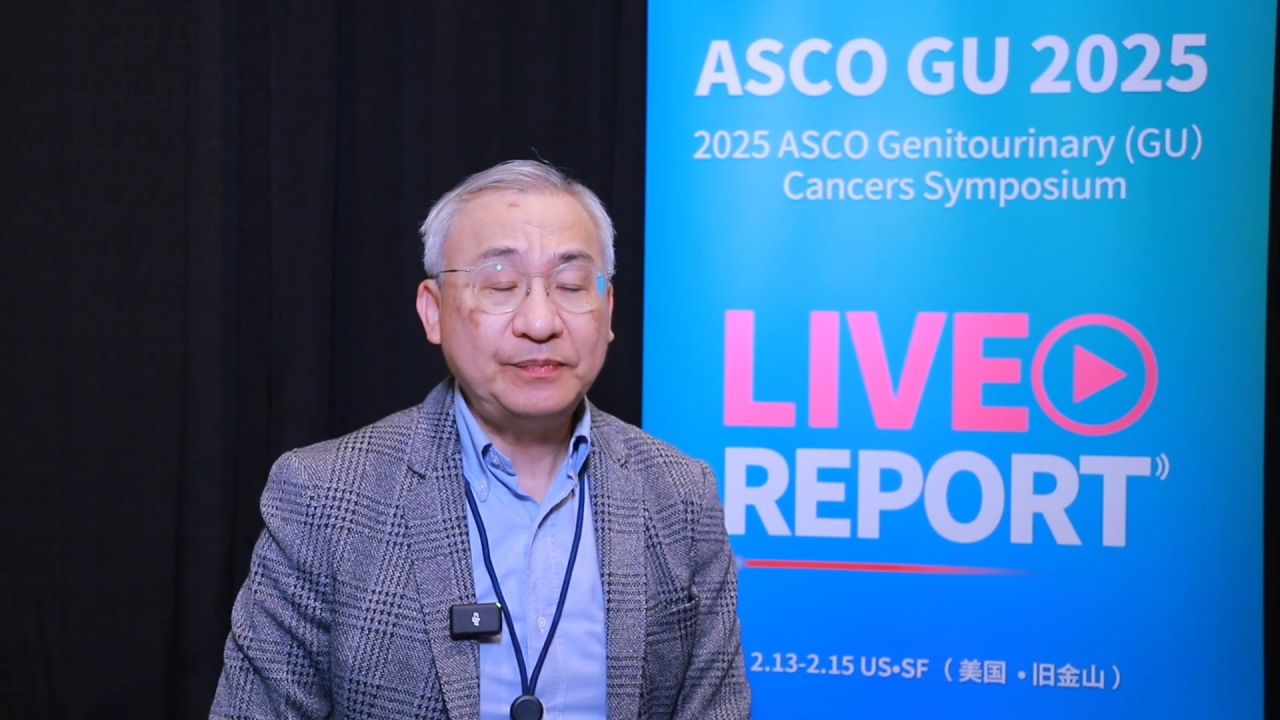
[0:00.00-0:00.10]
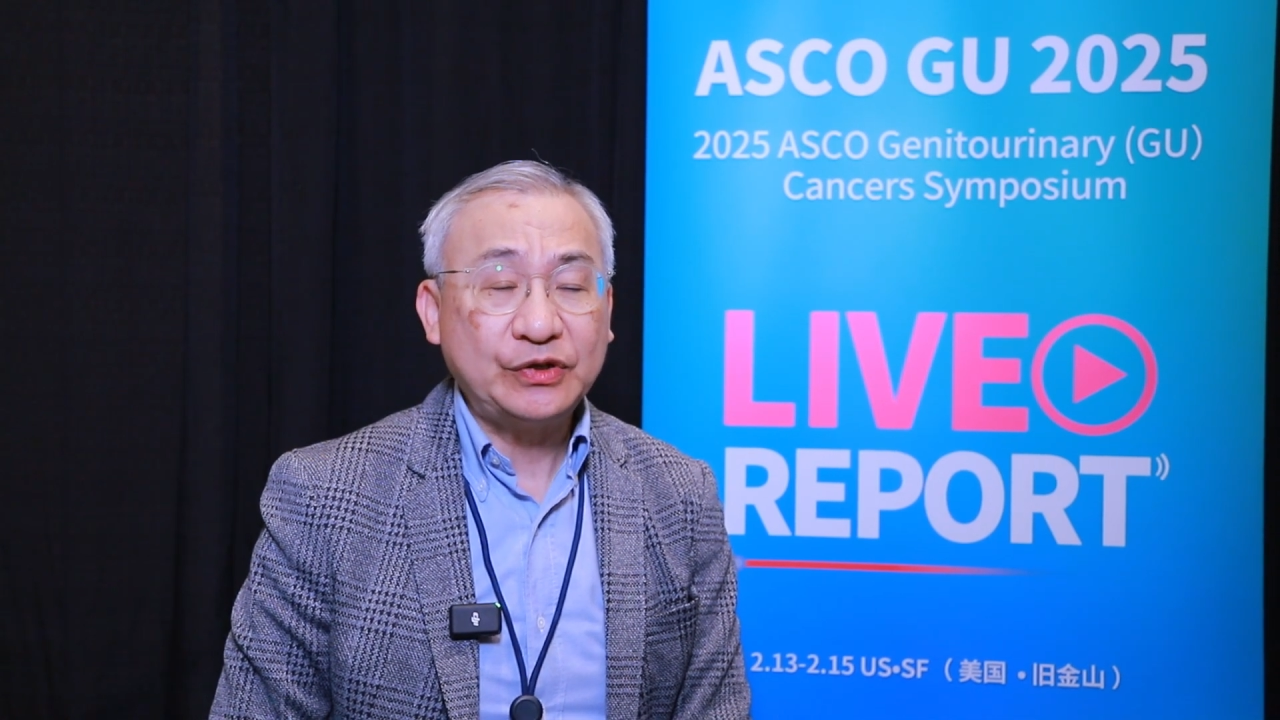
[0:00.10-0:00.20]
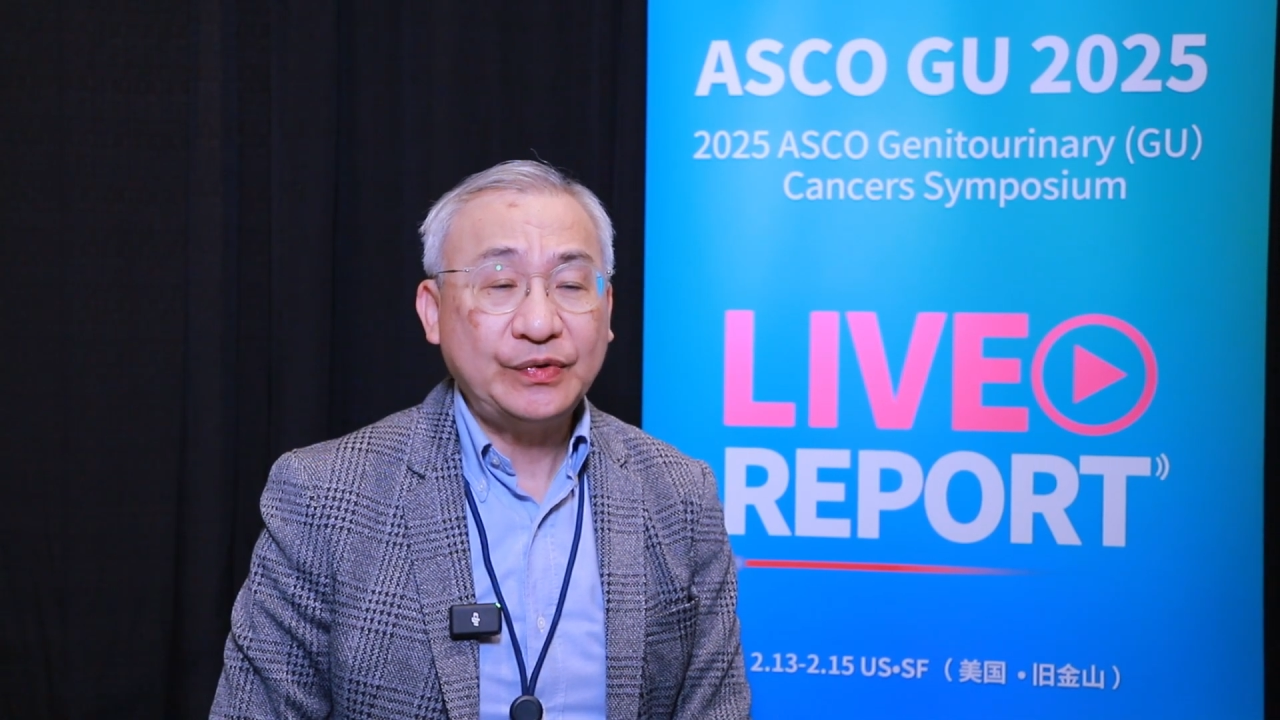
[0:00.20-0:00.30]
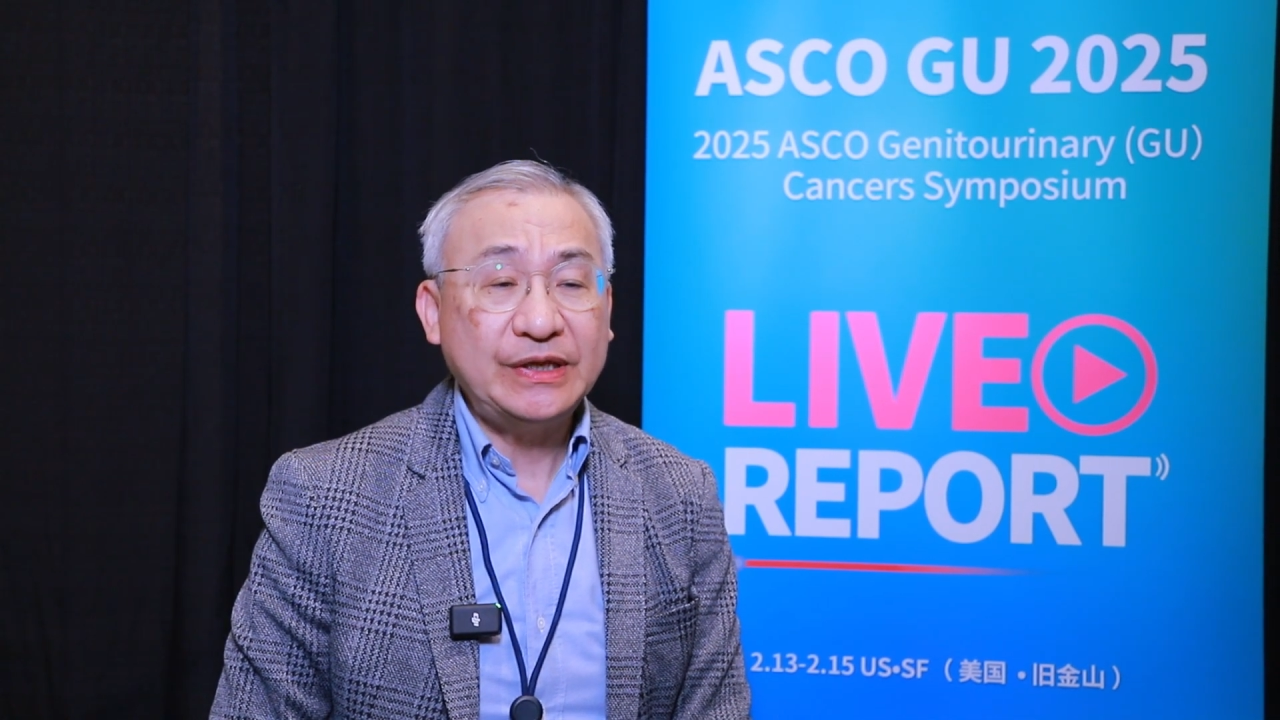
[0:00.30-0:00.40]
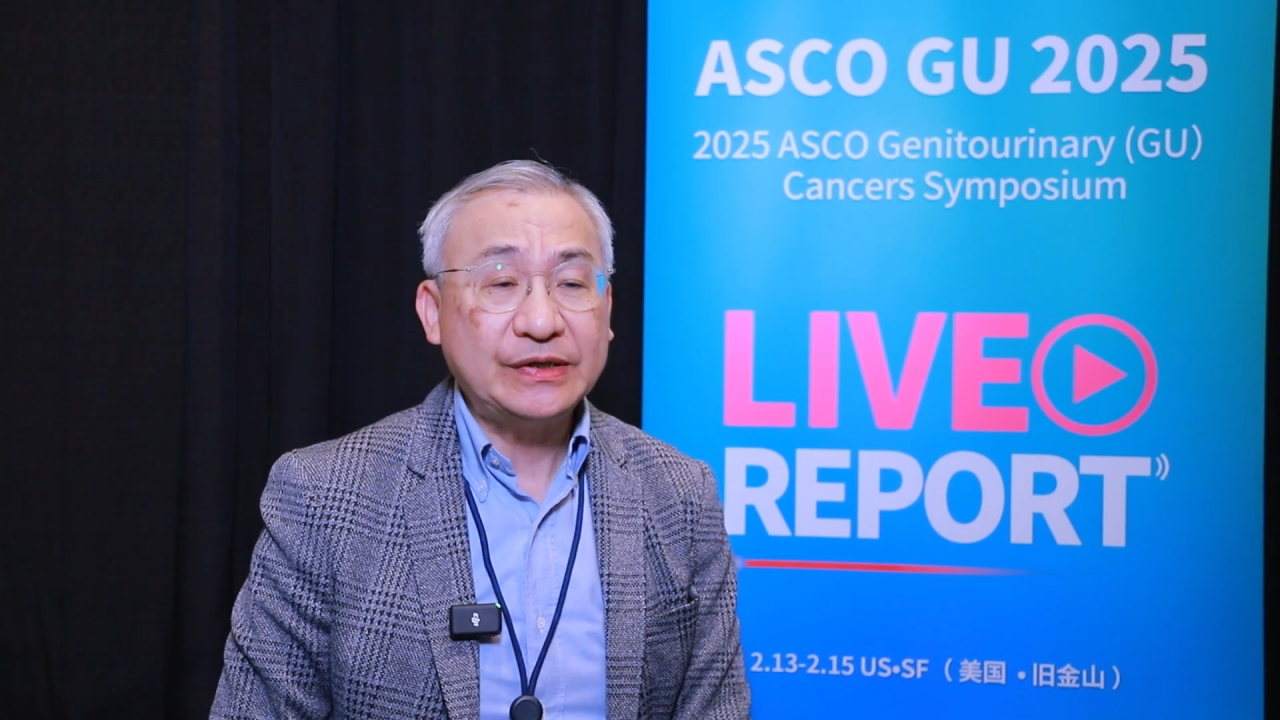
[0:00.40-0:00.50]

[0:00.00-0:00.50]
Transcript: between